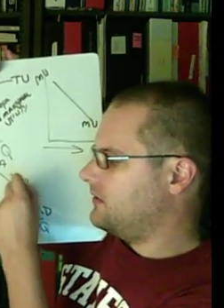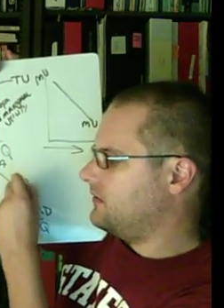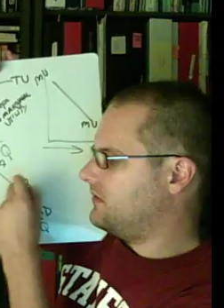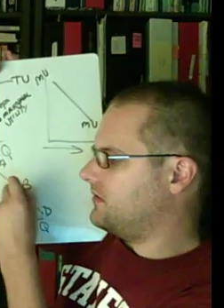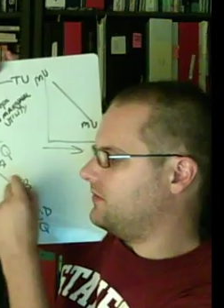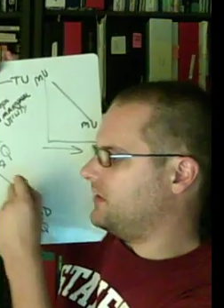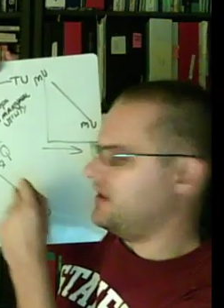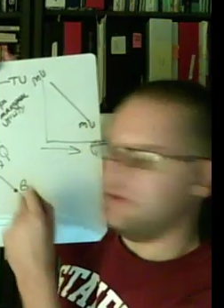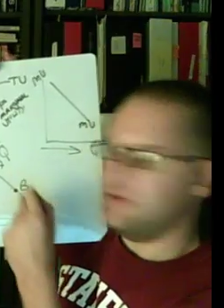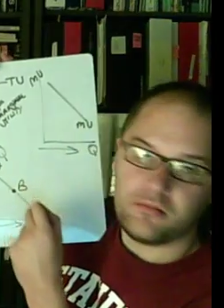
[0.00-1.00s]
to
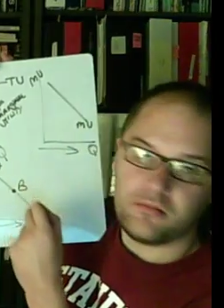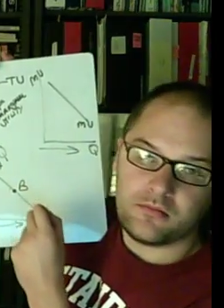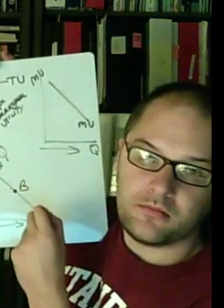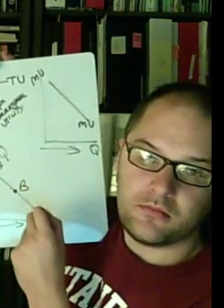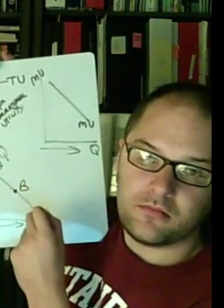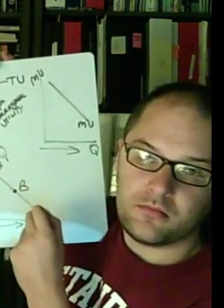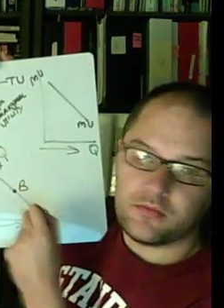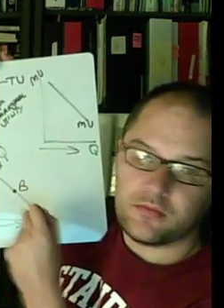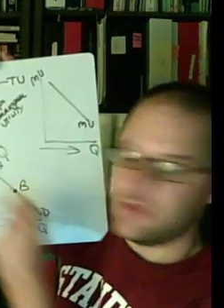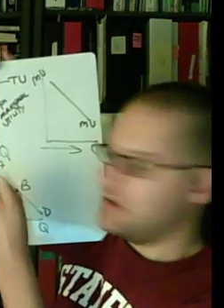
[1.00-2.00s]
B,
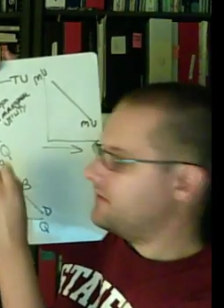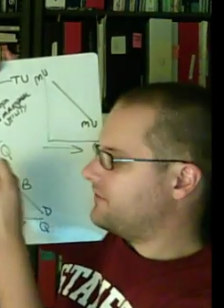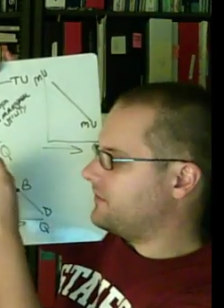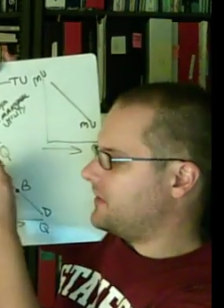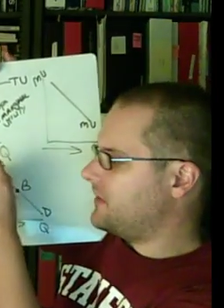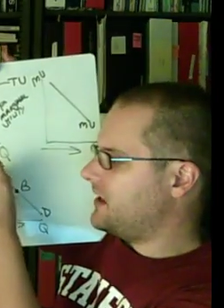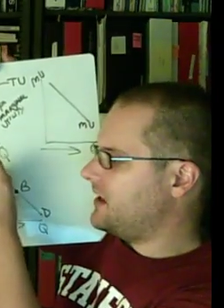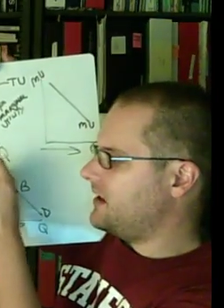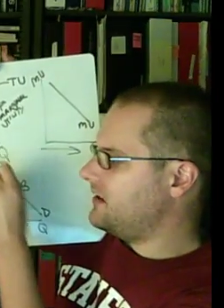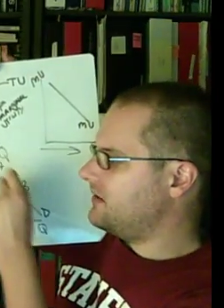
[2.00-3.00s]
from
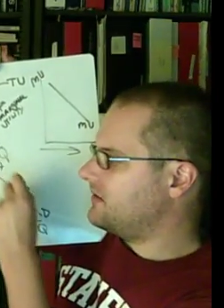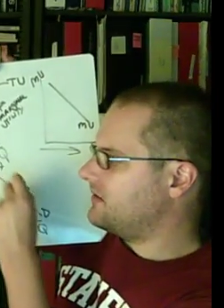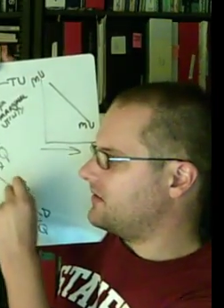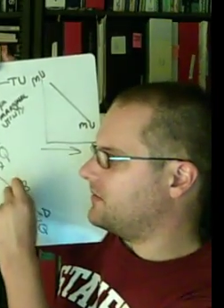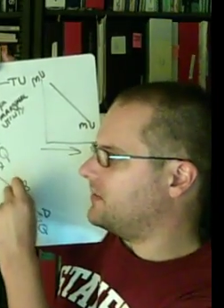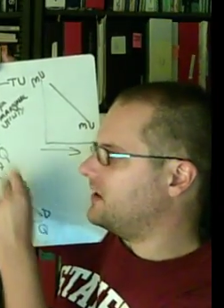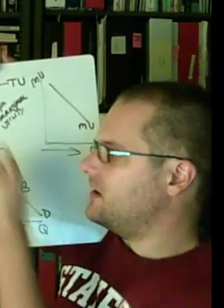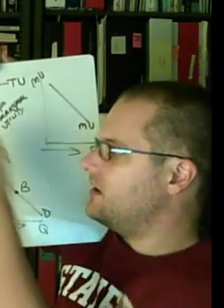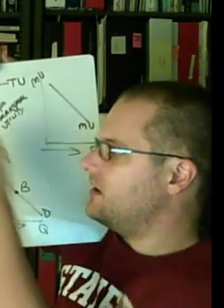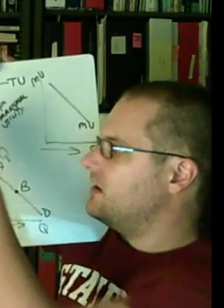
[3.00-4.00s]
A to B,